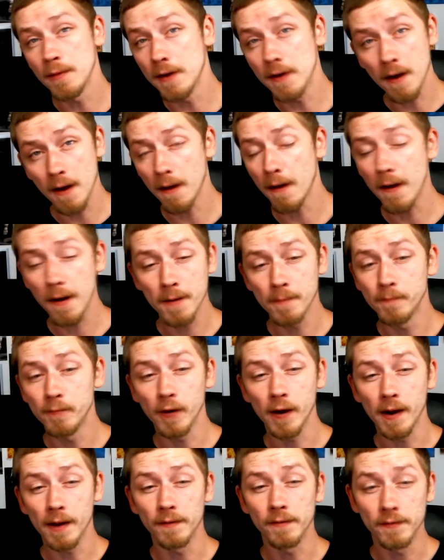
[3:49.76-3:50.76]

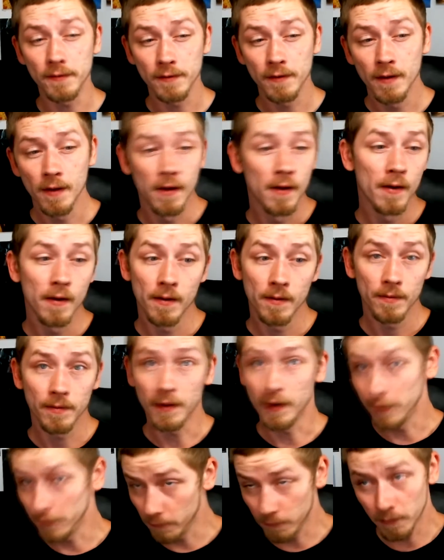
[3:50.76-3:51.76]
hybrids
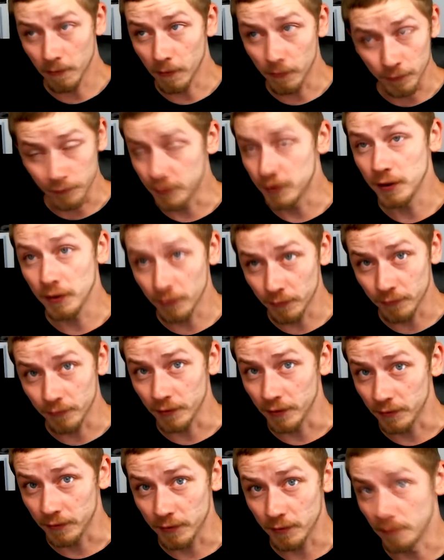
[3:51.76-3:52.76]
that are all
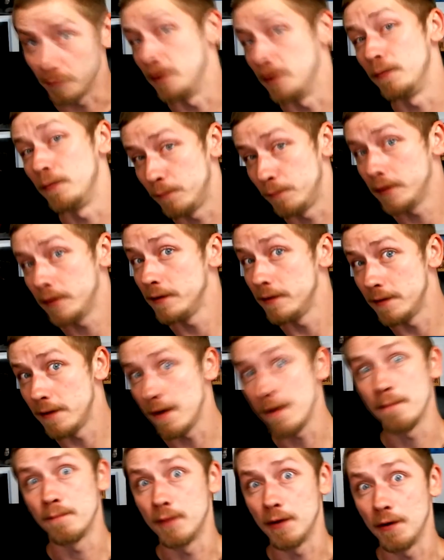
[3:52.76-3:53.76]
children, so he's pretty
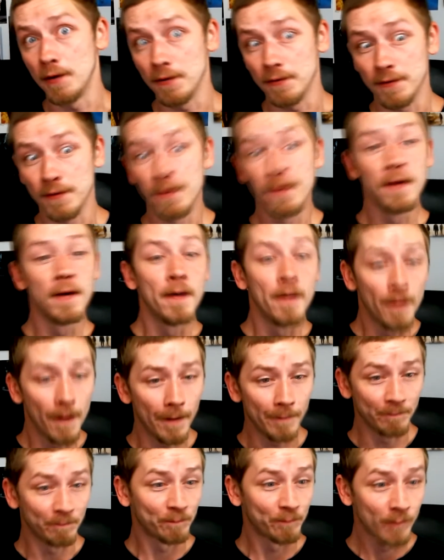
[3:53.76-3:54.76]
damn dark.
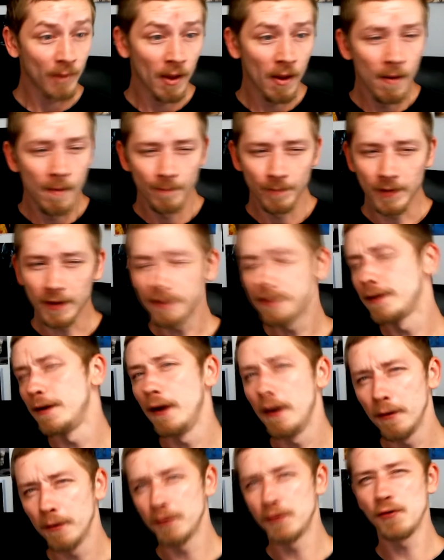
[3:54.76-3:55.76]
This
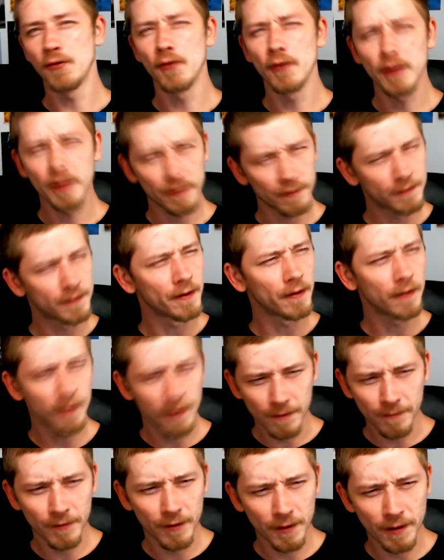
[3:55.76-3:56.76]
character is
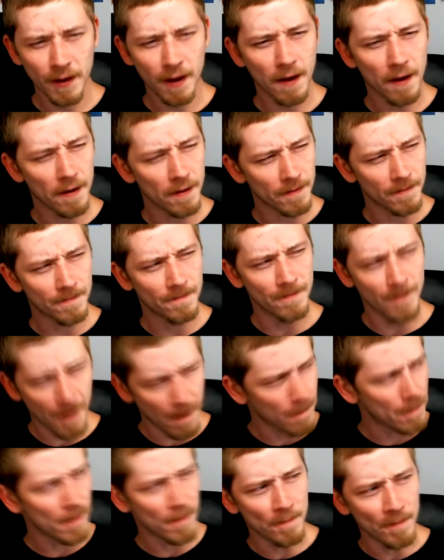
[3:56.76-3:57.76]
delivered as
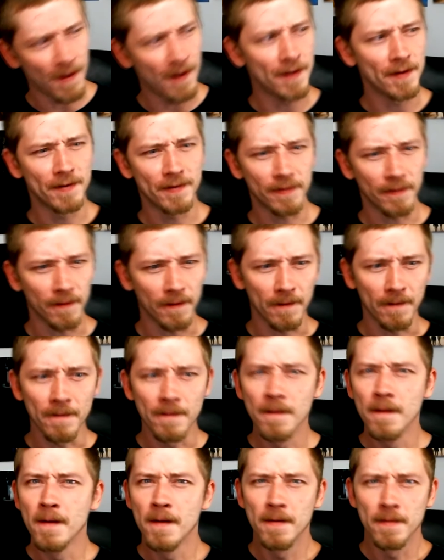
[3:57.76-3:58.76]
very menacing,
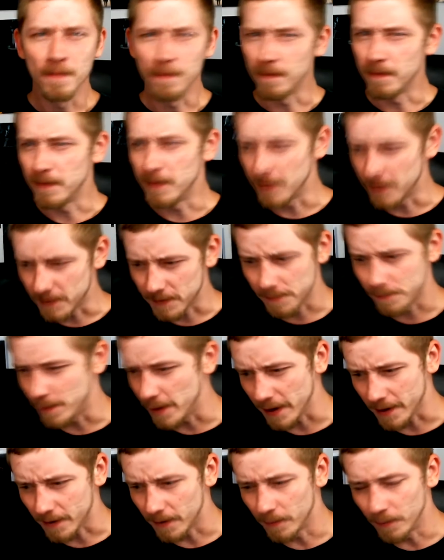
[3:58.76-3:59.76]

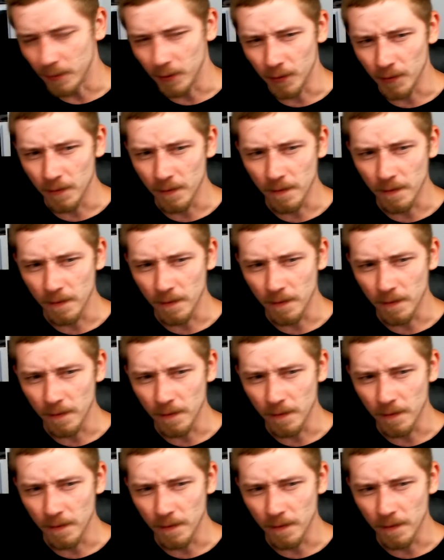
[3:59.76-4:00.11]
despicable,